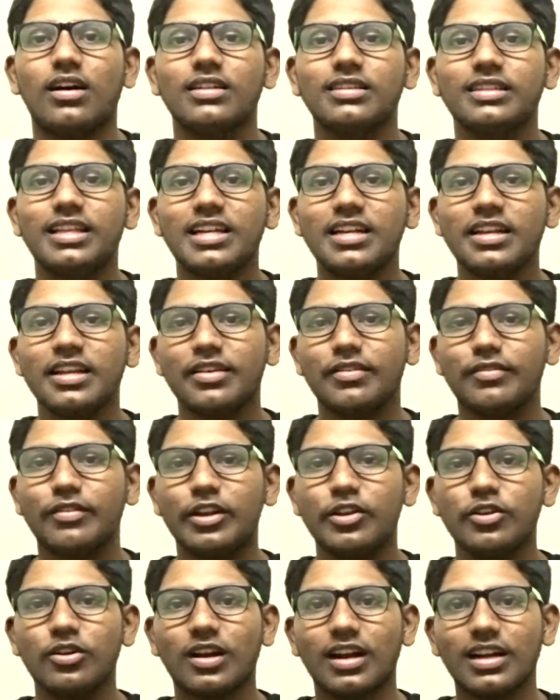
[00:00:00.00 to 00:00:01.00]
Then
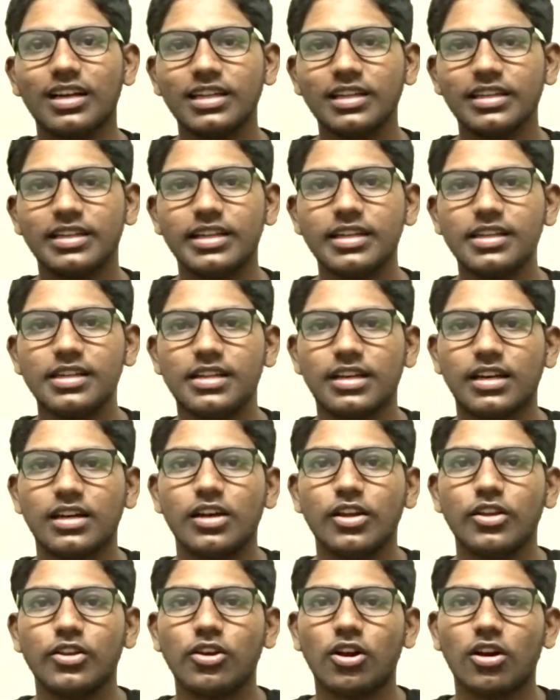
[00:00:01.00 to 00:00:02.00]
when you connect it,
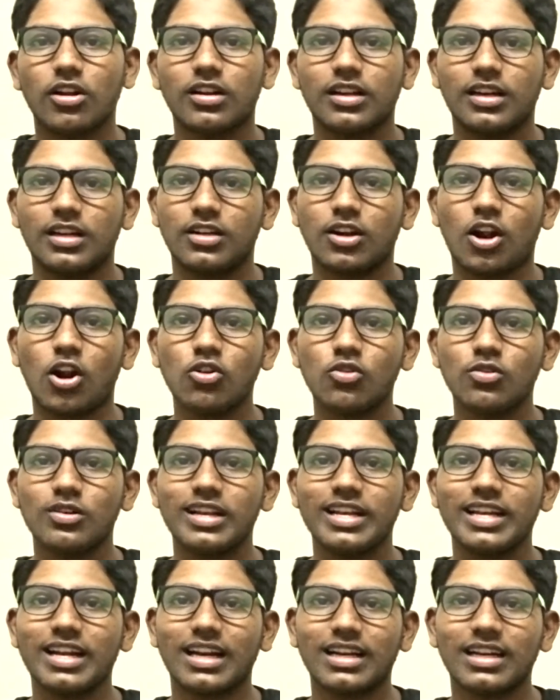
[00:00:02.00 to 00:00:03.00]
you are not
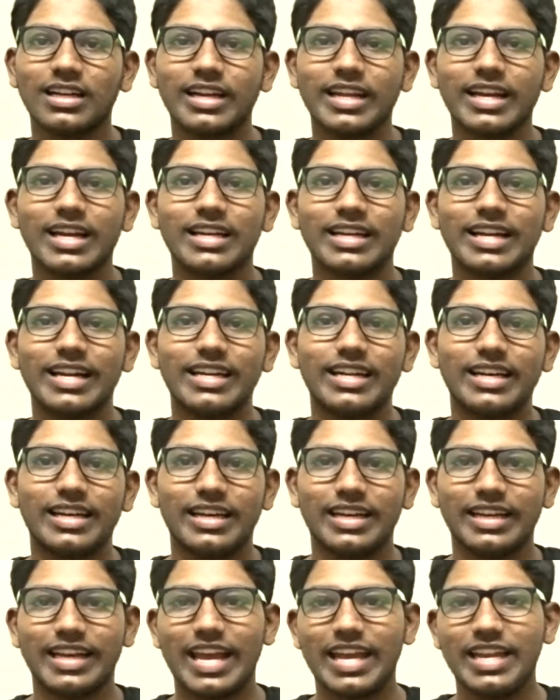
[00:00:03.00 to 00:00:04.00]
only connecting and
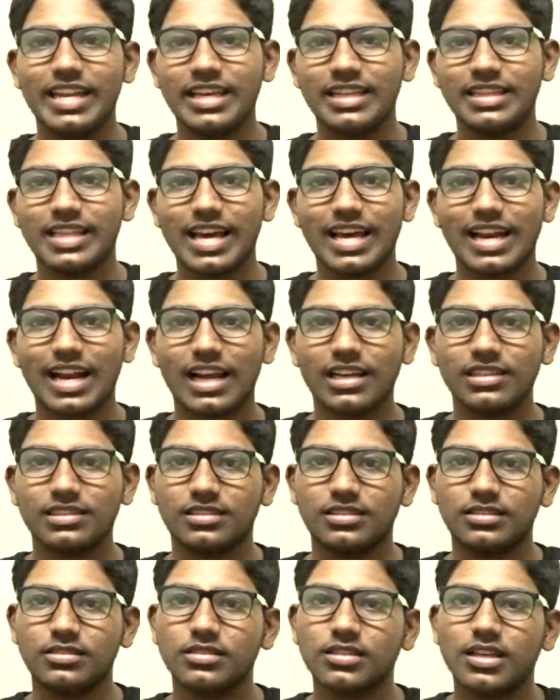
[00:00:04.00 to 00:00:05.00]
gaining their
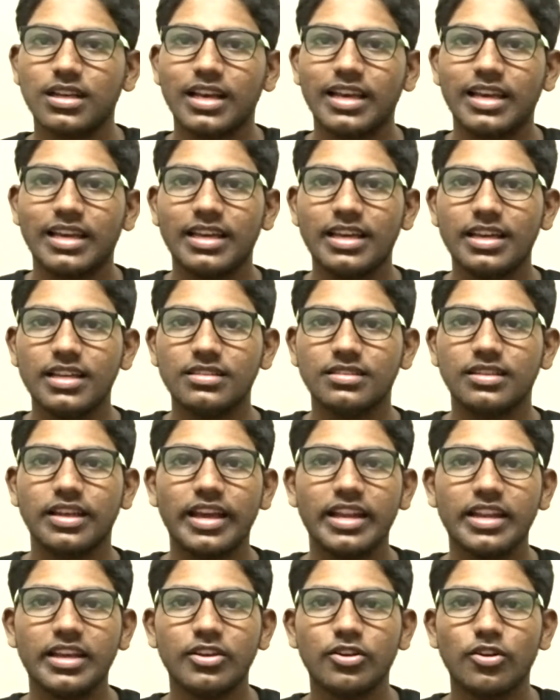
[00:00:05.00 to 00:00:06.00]
access, he is
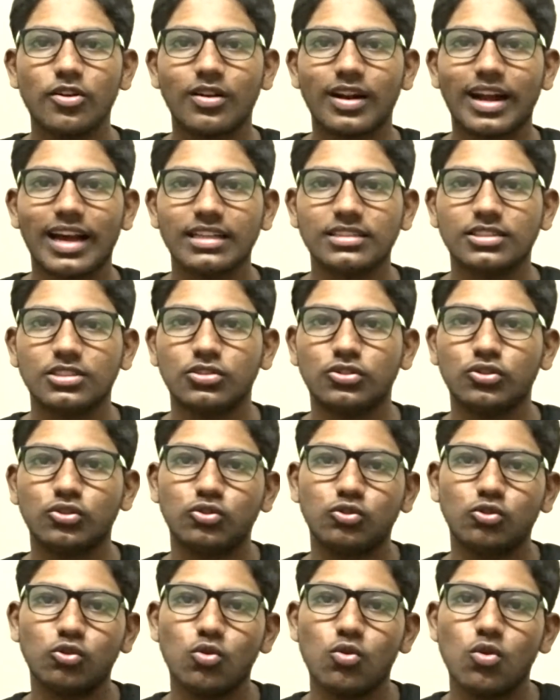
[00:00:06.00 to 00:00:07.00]
gaining your
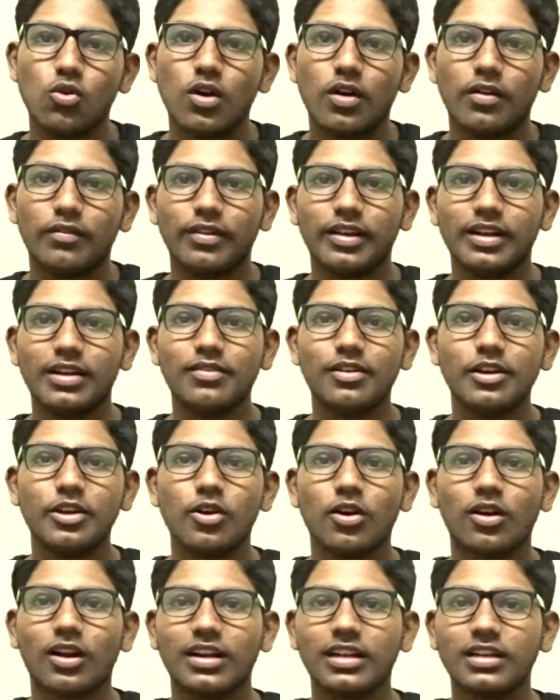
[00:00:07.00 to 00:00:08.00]
access too. Whenever
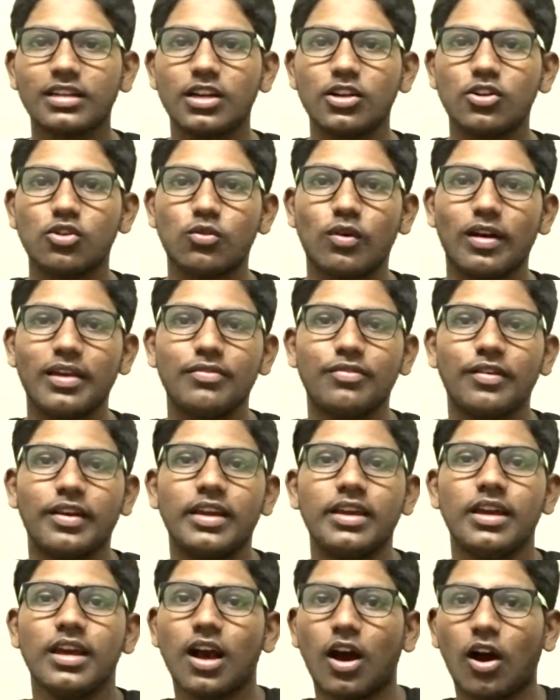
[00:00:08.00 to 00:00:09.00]
you are connected to
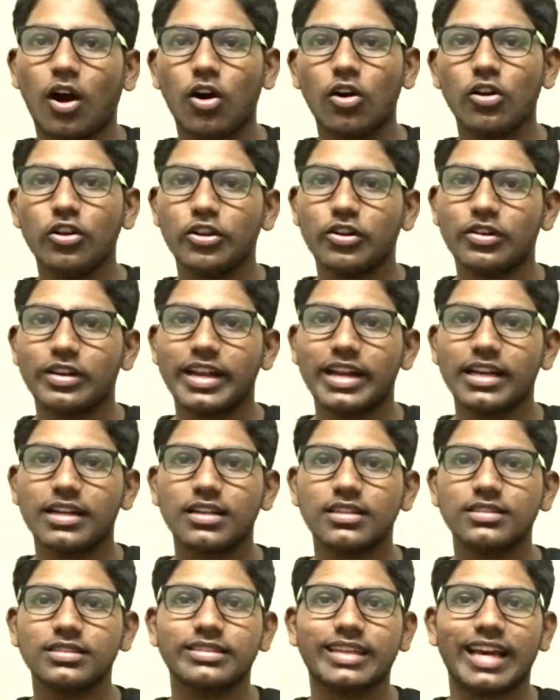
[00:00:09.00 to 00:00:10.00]
Wi-Fi, all your
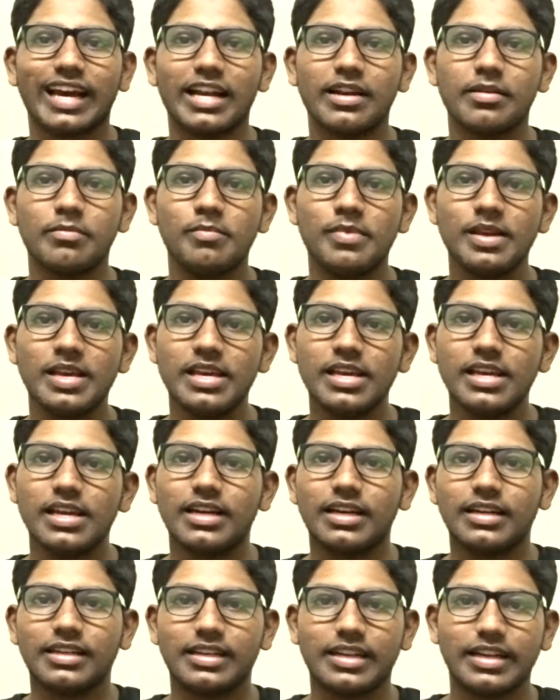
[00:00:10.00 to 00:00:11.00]
data can be
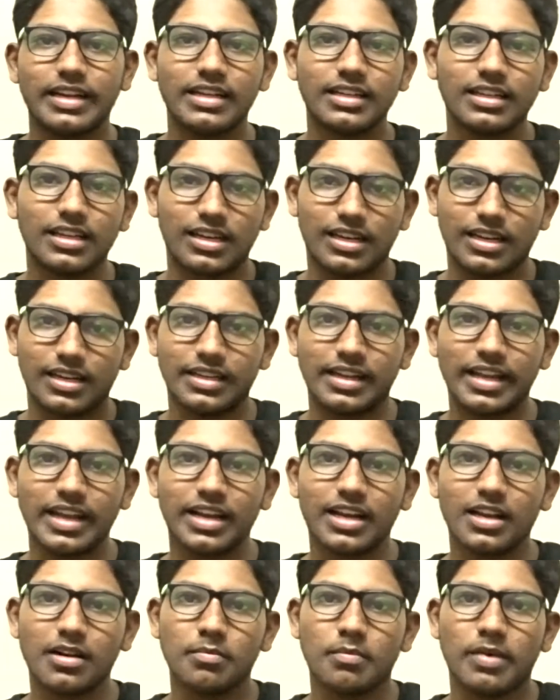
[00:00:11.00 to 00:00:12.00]

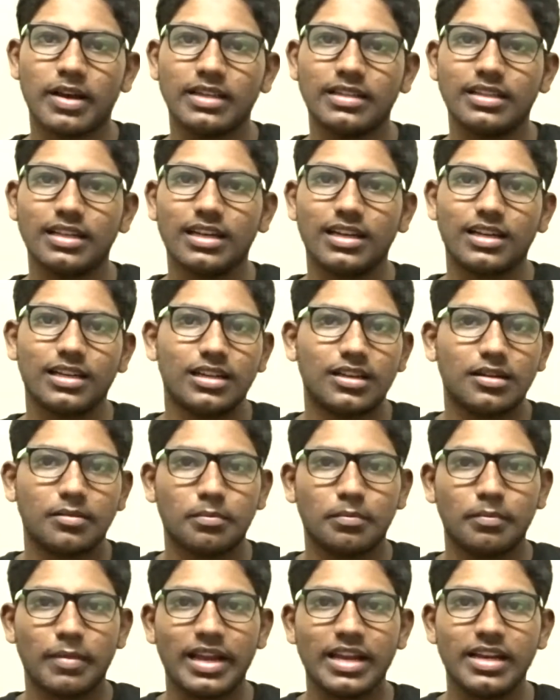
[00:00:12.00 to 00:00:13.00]
taken by the
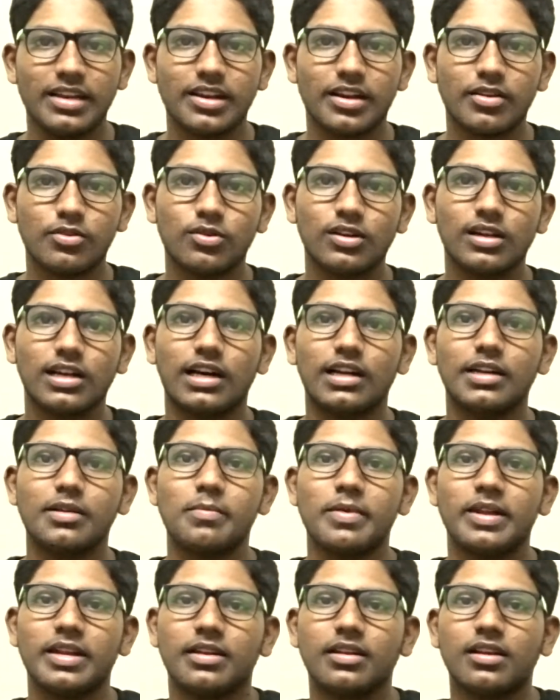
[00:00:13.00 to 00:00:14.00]
main network
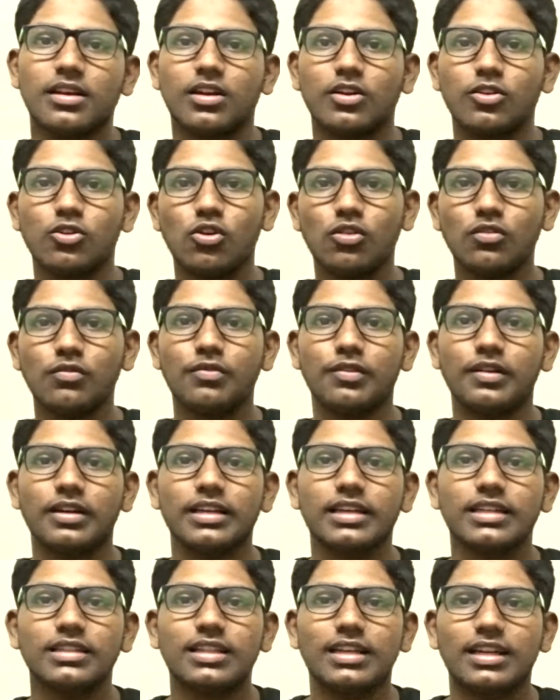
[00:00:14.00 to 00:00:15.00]
admin. Don't
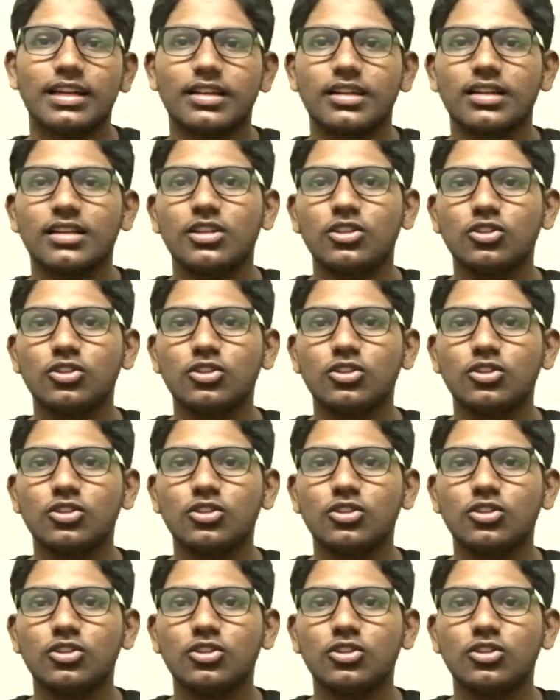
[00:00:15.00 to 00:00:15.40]
forget that.